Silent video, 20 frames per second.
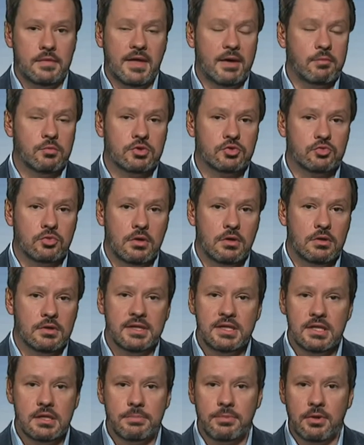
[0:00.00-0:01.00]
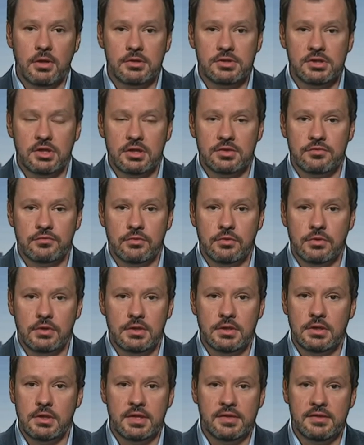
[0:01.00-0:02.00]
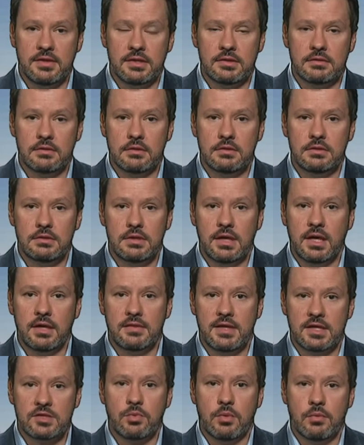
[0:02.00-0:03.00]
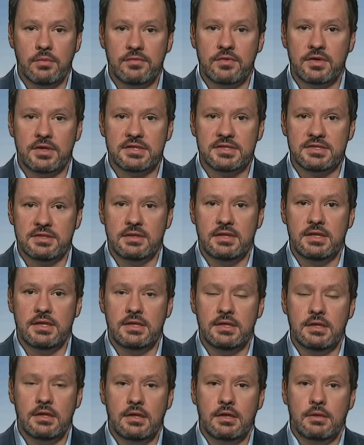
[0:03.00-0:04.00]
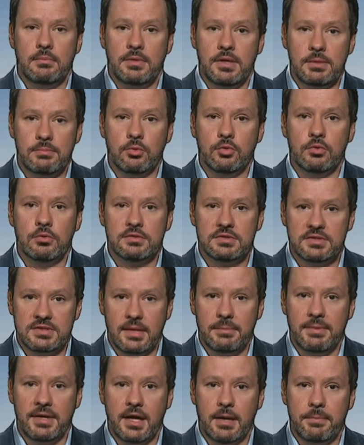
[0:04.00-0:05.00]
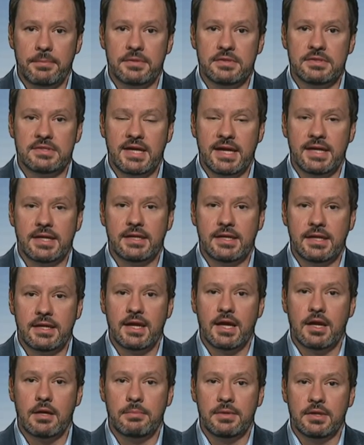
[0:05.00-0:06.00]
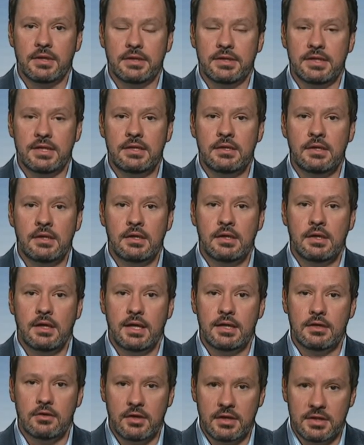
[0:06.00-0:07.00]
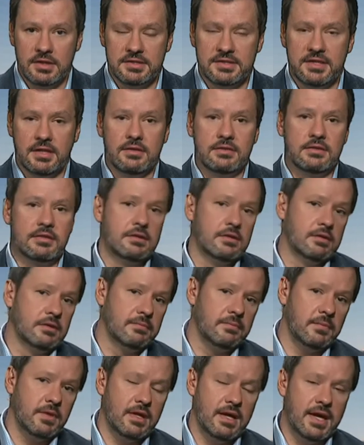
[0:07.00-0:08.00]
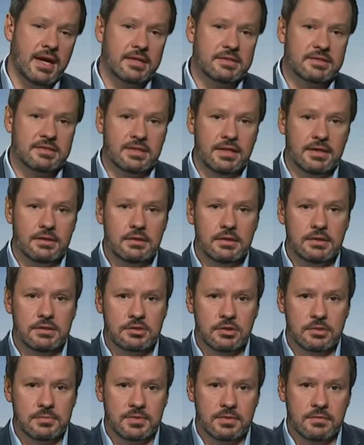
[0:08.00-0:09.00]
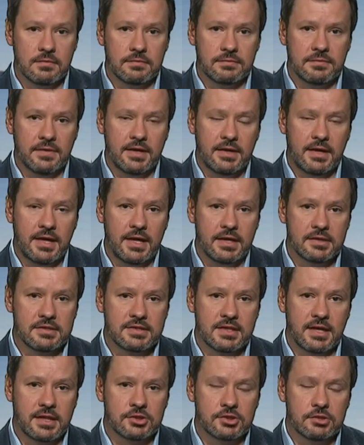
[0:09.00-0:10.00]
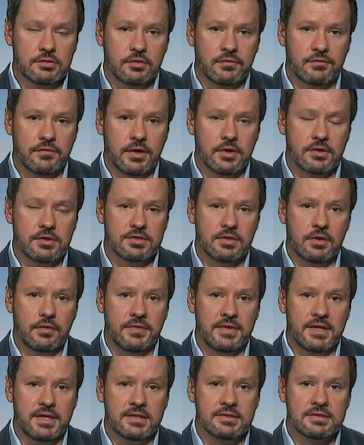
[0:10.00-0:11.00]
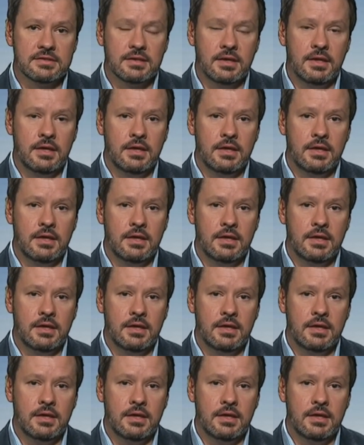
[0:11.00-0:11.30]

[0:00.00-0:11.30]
that was wrong, and he apologised for it, and I think that, you know, that's what we've got to see, people stepping up and taking accountability. And like I said at the outset, in terms of our discussion or focus on this,